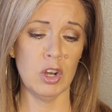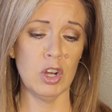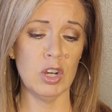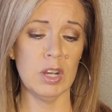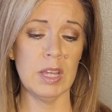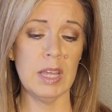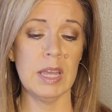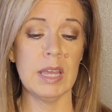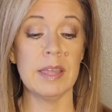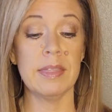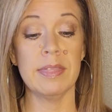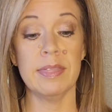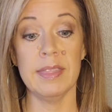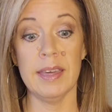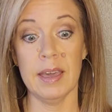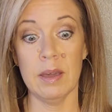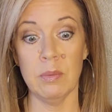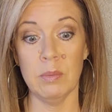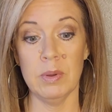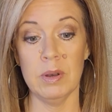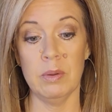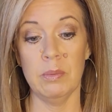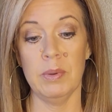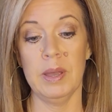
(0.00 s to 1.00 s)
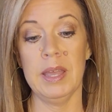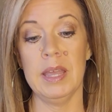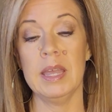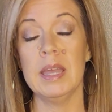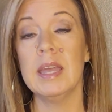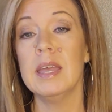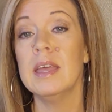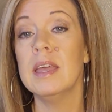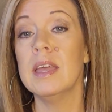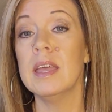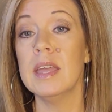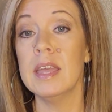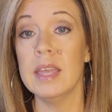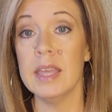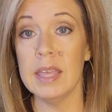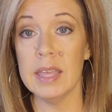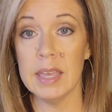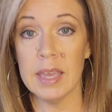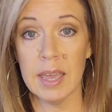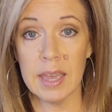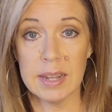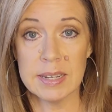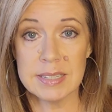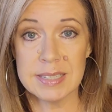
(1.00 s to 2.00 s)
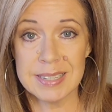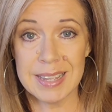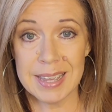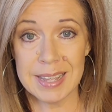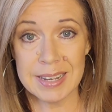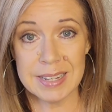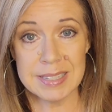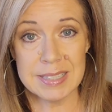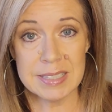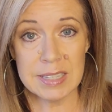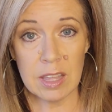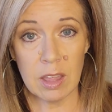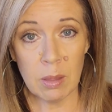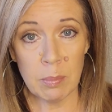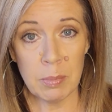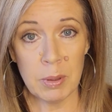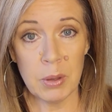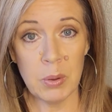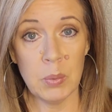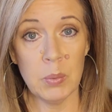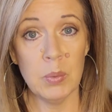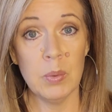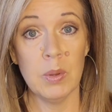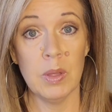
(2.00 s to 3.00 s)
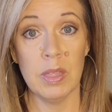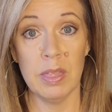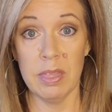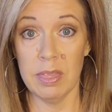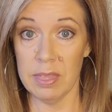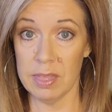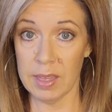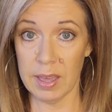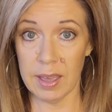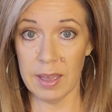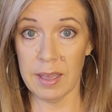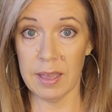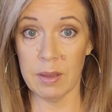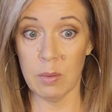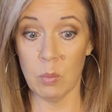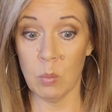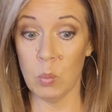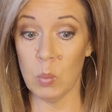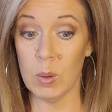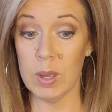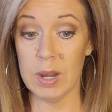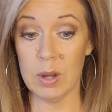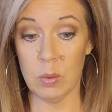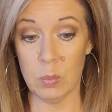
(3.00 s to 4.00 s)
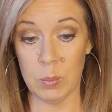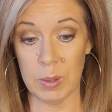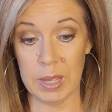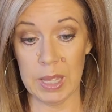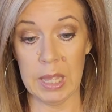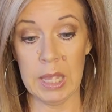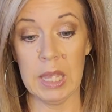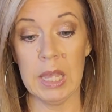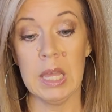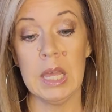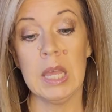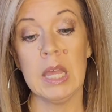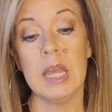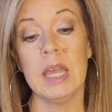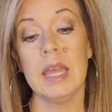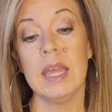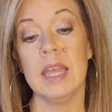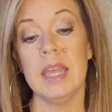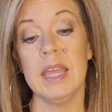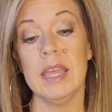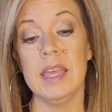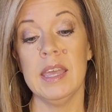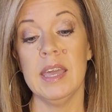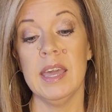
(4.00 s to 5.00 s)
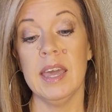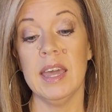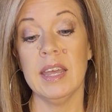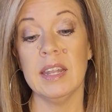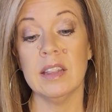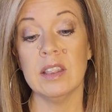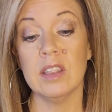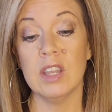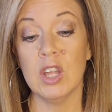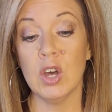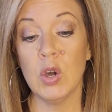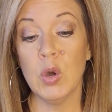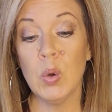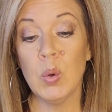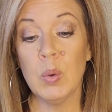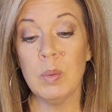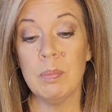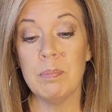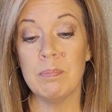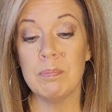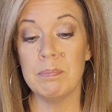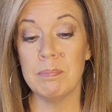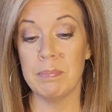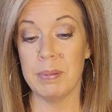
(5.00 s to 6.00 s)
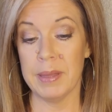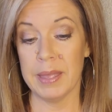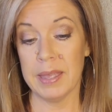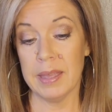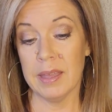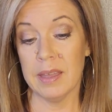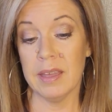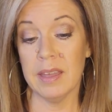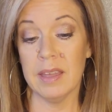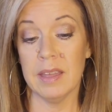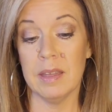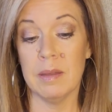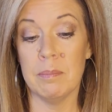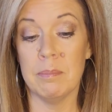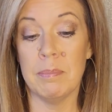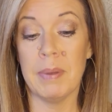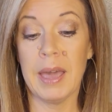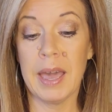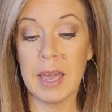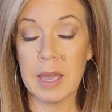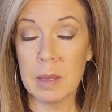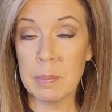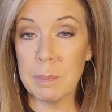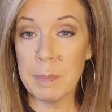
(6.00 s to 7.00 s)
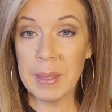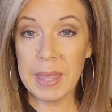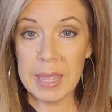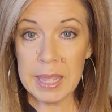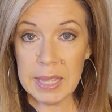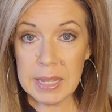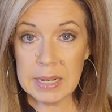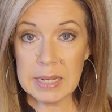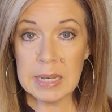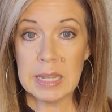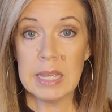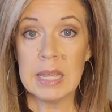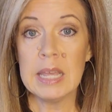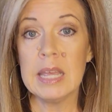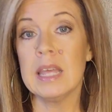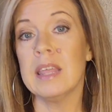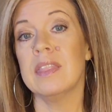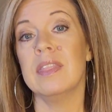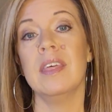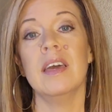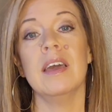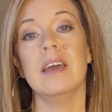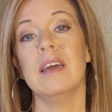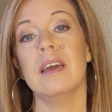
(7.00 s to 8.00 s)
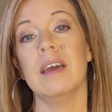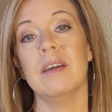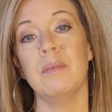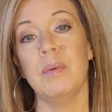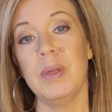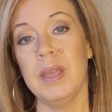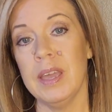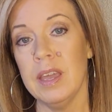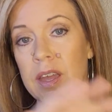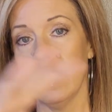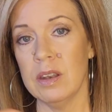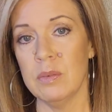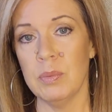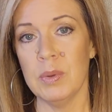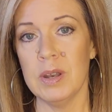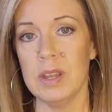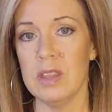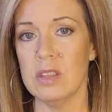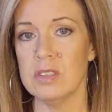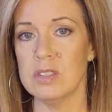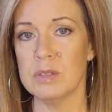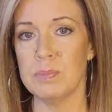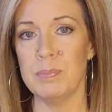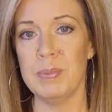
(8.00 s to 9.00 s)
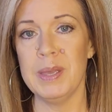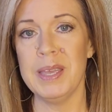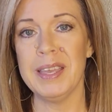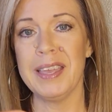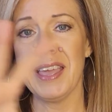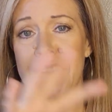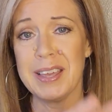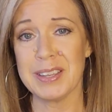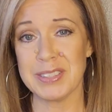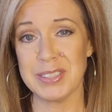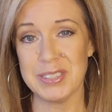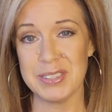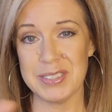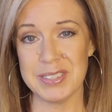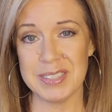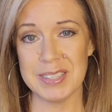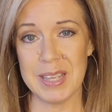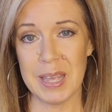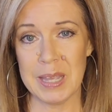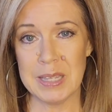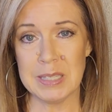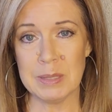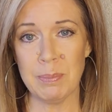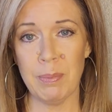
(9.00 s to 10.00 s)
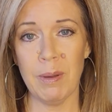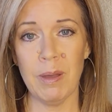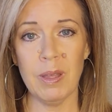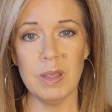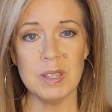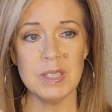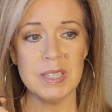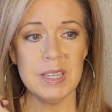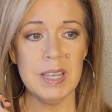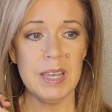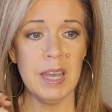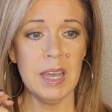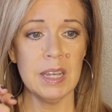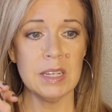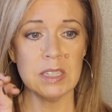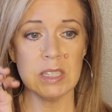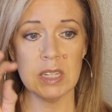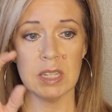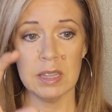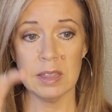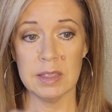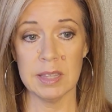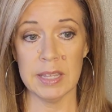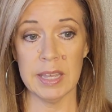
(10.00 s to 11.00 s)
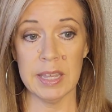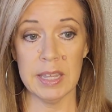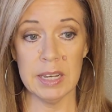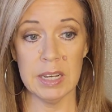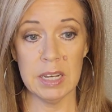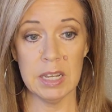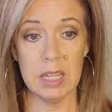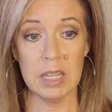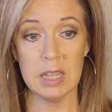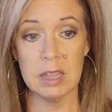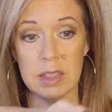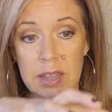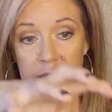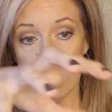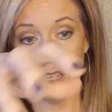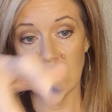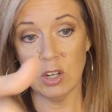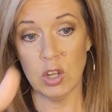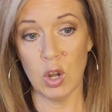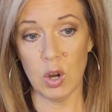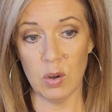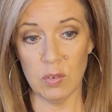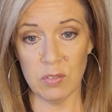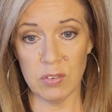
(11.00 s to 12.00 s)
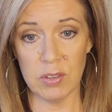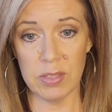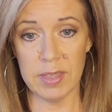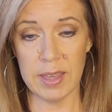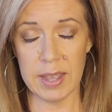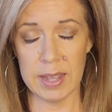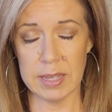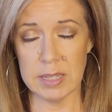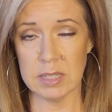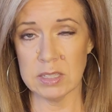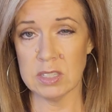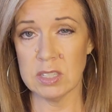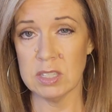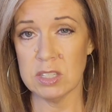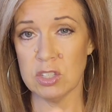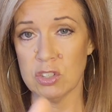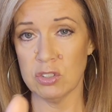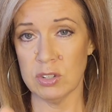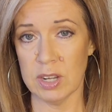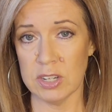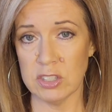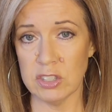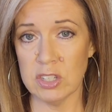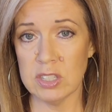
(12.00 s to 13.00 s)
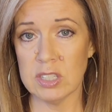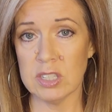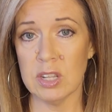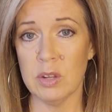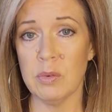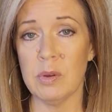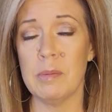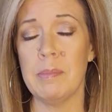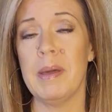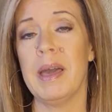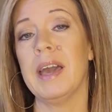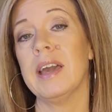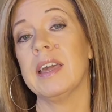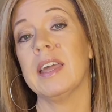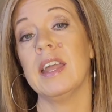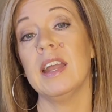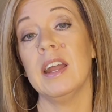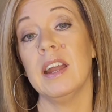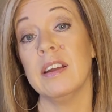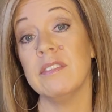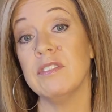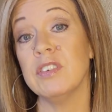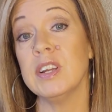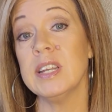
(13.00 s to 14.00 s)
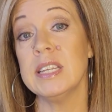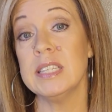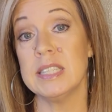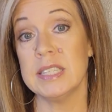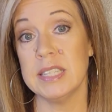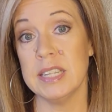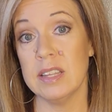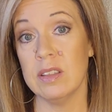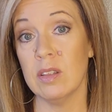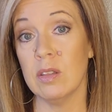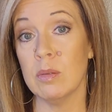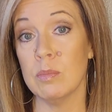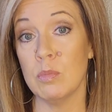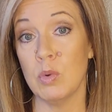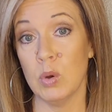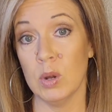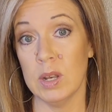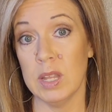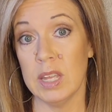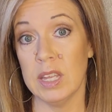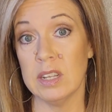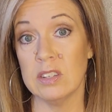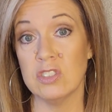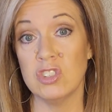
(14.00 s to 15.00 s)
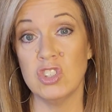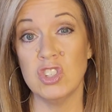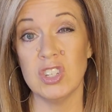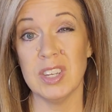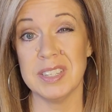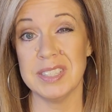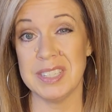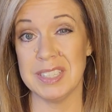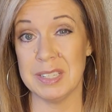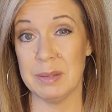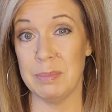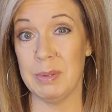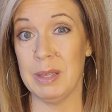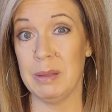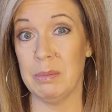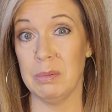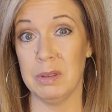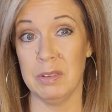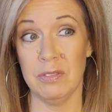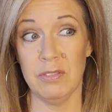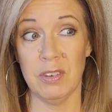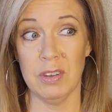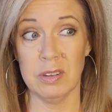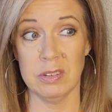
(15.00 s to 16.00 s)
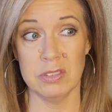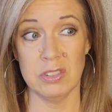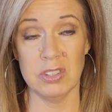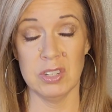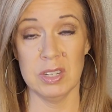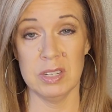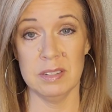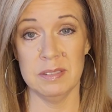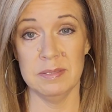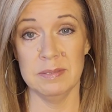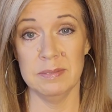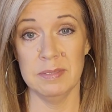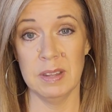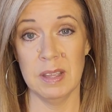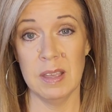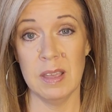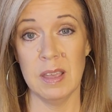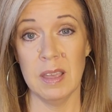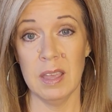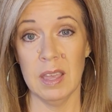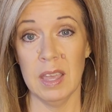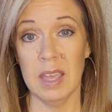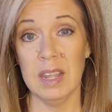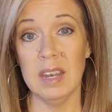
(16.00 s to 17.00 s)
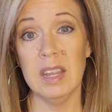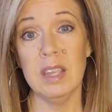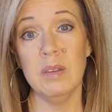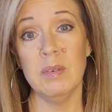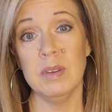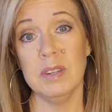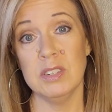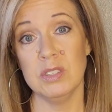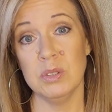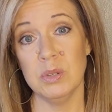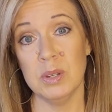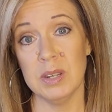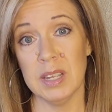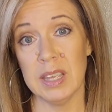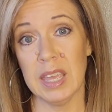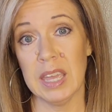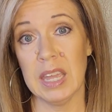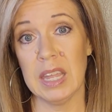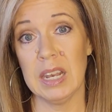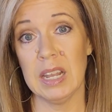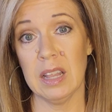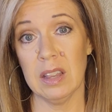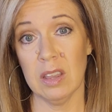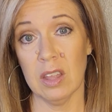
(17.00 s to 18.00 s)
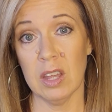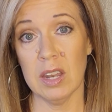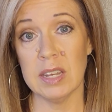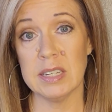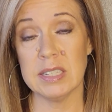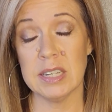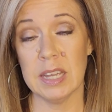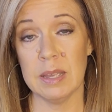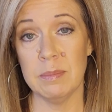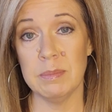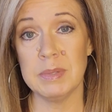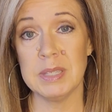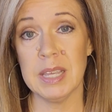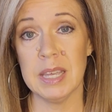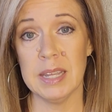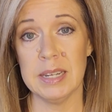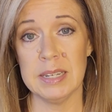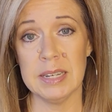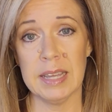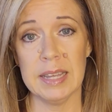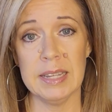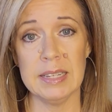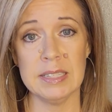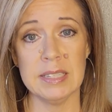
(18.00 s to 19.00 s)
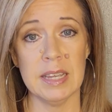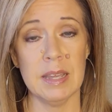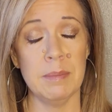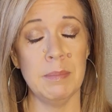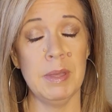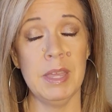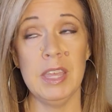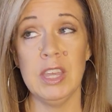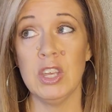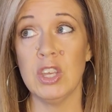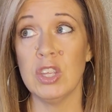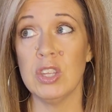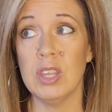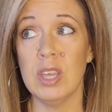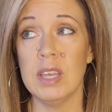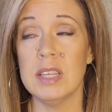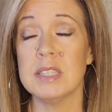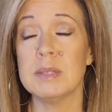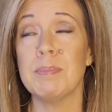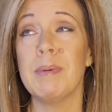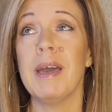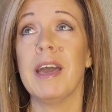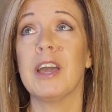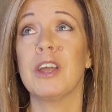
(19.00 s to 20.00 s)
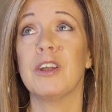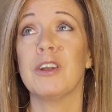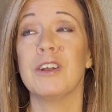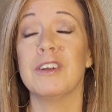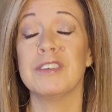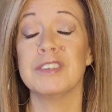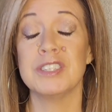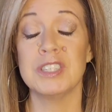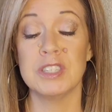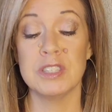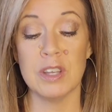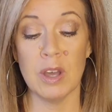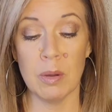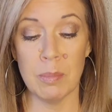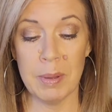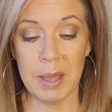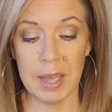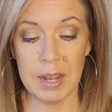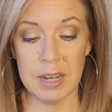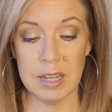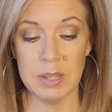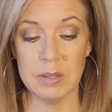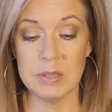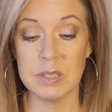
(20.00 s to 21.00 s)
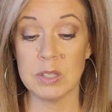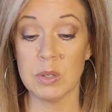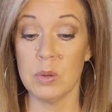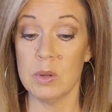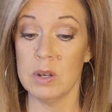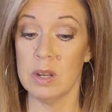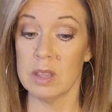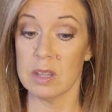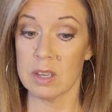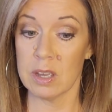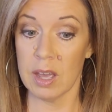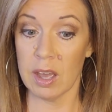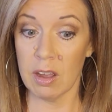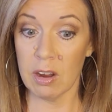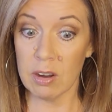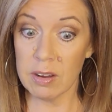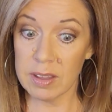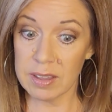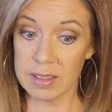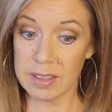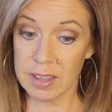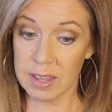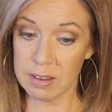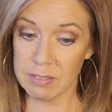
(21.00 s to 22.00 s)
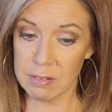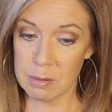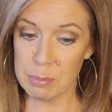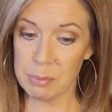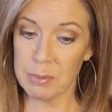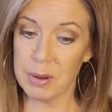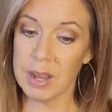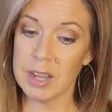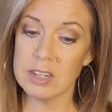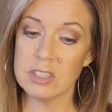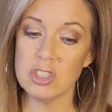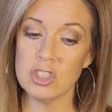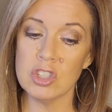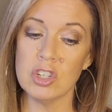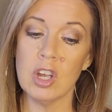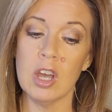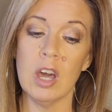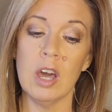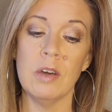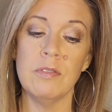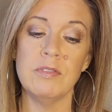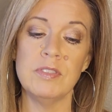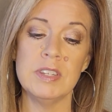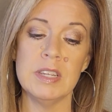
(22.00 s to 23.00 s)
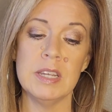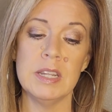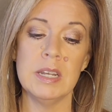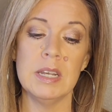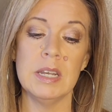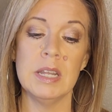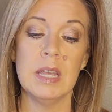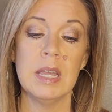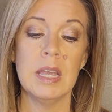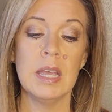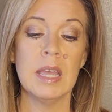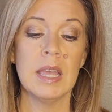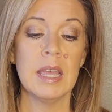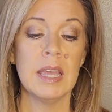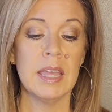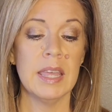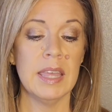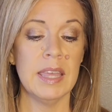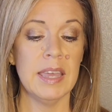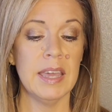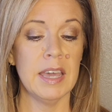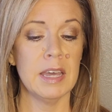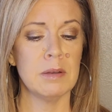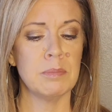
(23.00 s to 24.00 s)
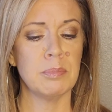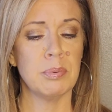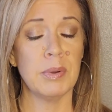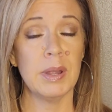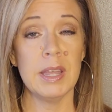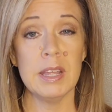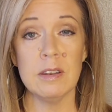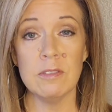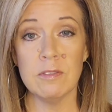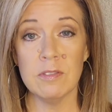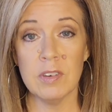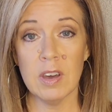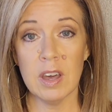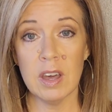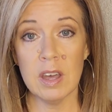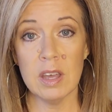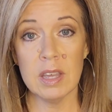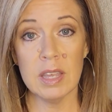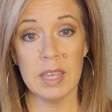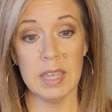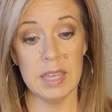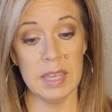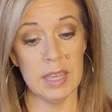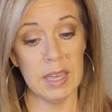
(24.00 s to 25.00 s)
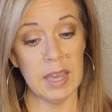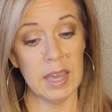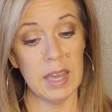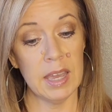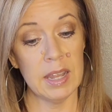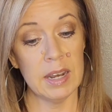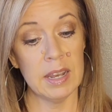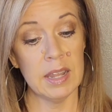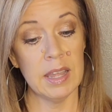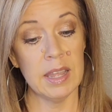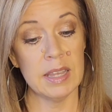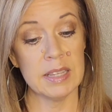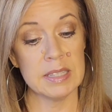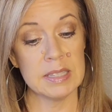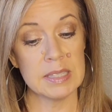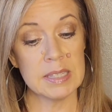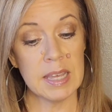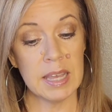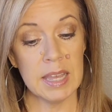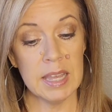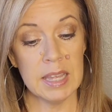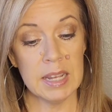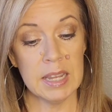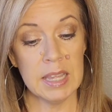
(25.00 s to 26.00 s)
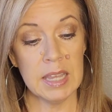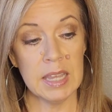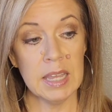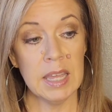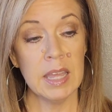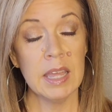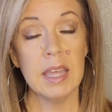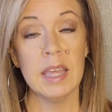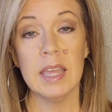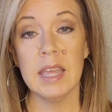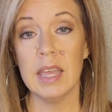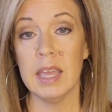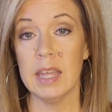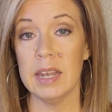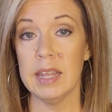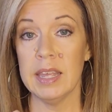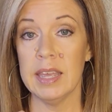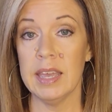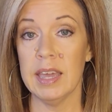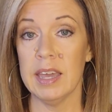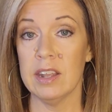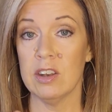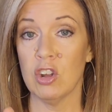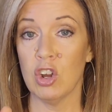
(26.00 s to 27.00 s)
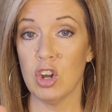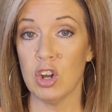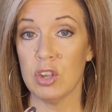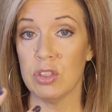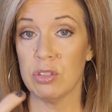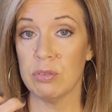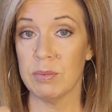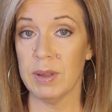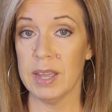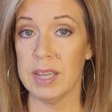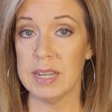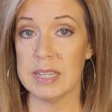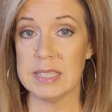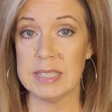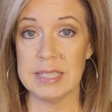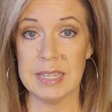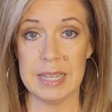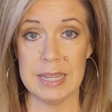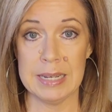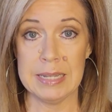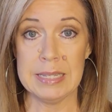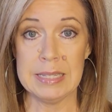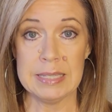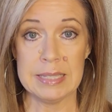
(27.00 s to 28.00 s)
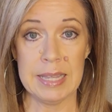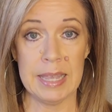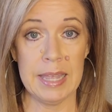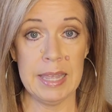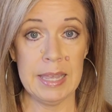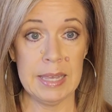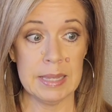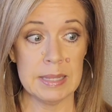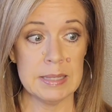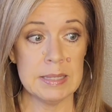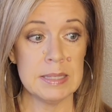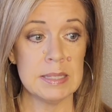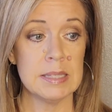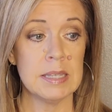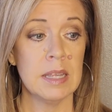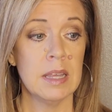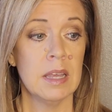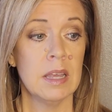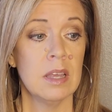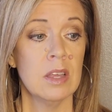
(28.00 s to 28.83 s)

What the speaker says: hurting. That went away. He had tennis elbow. That went away. He had low back pain that we had one of those big exercise balls. He had to lean over that to stretch his lower back every single morning just to be able to function. And he would do it again a lot of times at nighttime. His back hurt so bad. He was going to the chiropractor often. He had brain fog. He had anxiety, and he had arthritis in his hands.